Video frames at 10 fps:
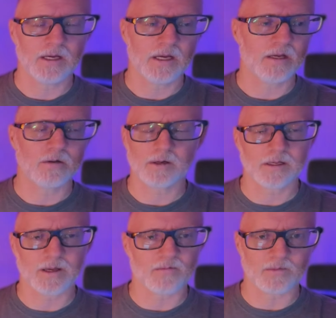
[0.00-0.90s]
You don't
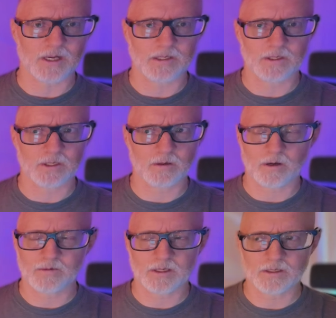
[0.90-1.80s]
get that from Tai Chi.
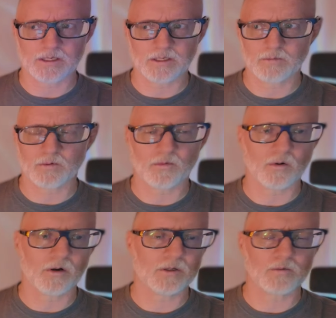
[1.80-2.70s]
I've done Tai Chi
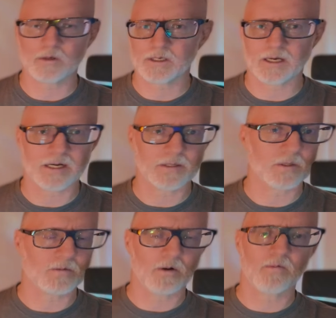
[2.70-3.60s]
before. It's really nice.
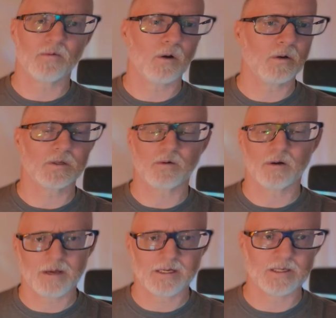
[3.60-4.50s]
It's very flowy. It's very
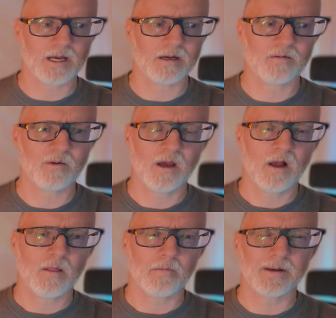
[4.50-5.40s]
meditative,
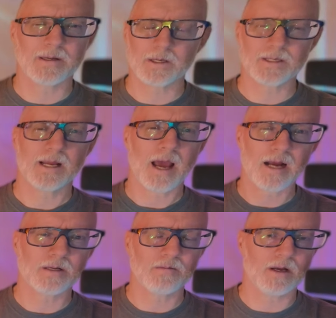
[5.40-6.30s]
but it doesn't
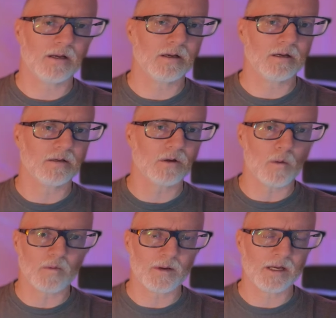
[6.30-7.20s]
activate
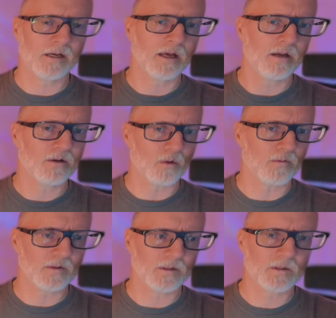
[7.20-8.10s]
dopamine and
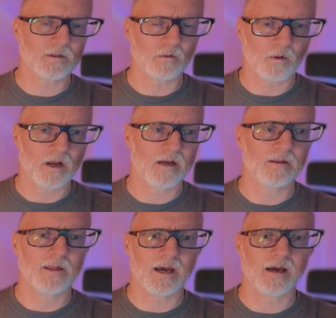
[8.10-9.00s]
endorphins the
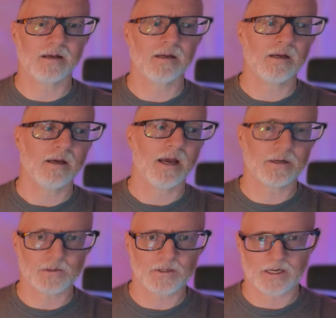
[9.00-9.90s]
way that
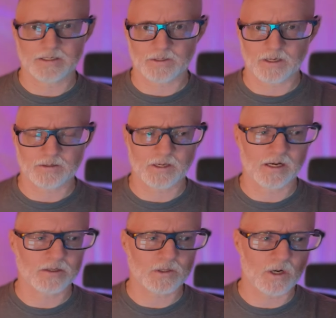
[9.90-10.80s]
exercise does.
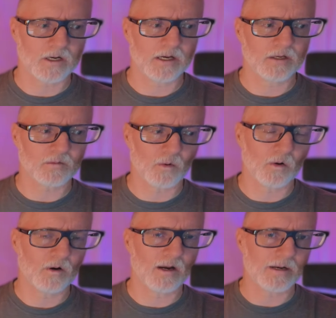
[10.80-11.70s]
And Ashtanga is
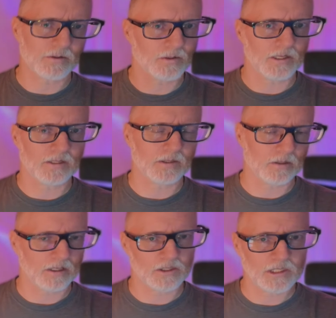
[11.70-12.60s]
more exercise than
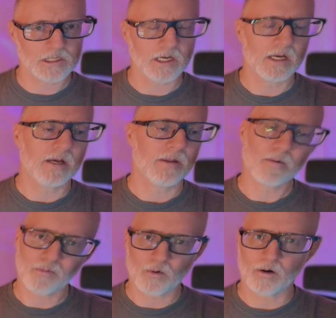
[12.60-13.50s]
Tai Chi.
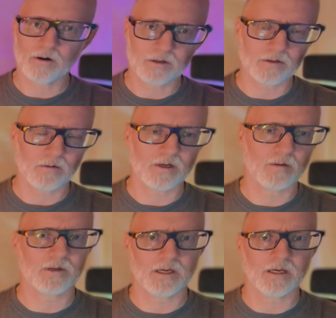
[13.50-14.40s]
Therefore, you end
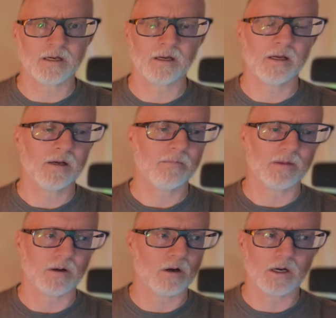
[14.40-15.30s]
up getting,
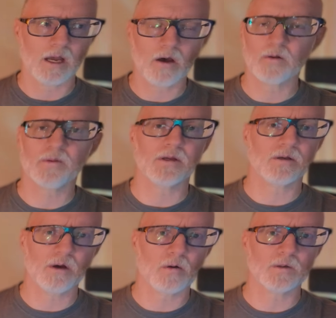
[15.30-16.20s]
you know, a healthy
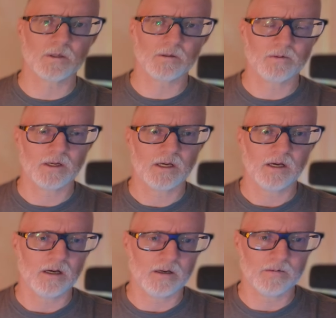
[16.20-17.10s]
dose of,
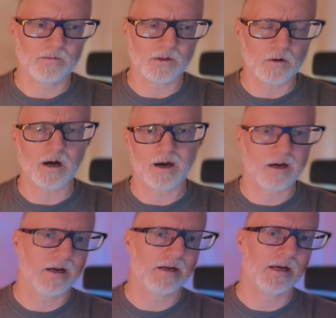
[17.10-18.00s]
of yoga
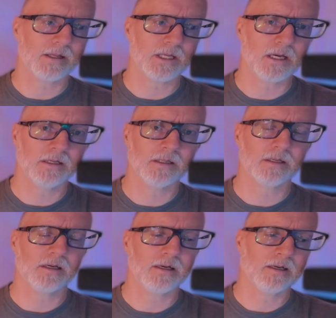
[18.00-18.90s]
high at the end.
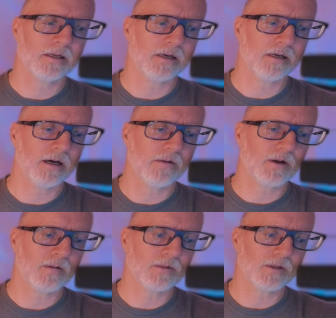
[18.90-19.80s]
And uh, I've
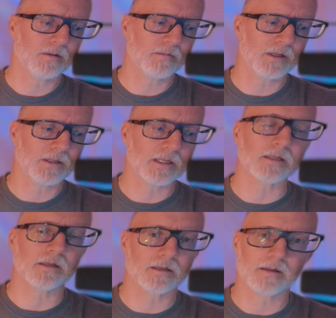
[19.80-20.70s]
come to be
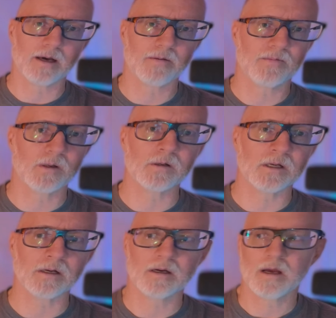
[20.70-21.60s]
addicted to that
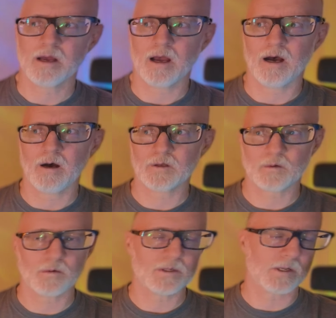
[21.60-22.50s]
feeling uh, it's
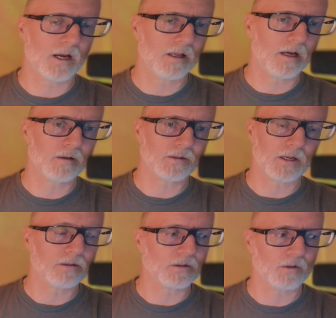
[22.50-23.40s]
the reason I like
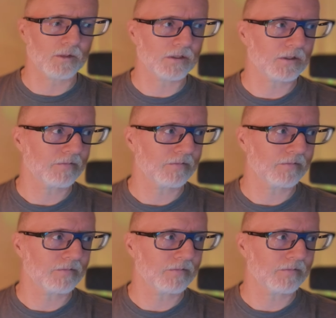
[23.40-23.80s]
cycling so much.